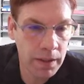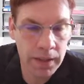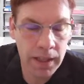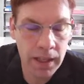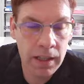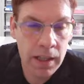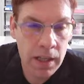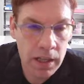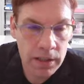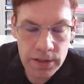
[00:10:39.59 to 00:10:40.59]
Okay.
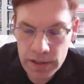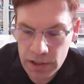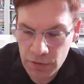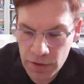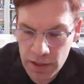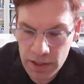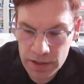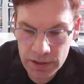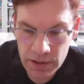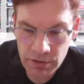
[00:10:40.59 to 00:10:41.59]
Usually the
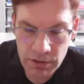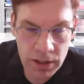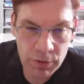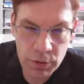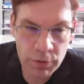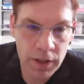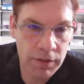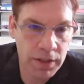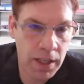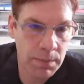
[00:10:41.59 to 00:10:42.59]
first 3, 4,
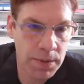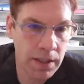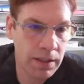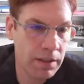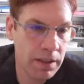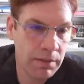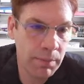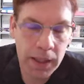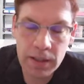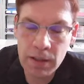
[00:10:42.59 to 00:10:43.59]
5 times I'll
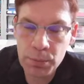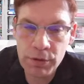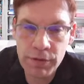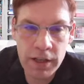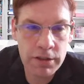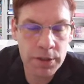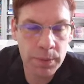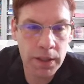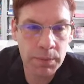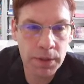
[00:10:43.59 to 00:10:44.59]
make a number of errors
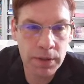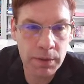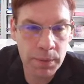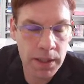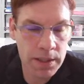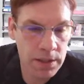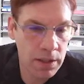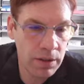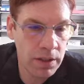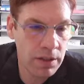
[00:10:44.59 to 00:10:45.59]
when I'm doing it, but then
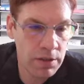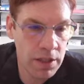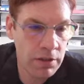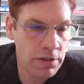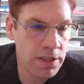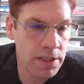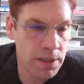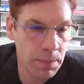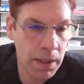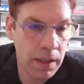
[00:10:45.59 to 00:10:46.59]
slowly those errors
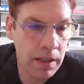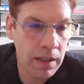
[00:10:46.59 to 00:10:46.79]
disappear,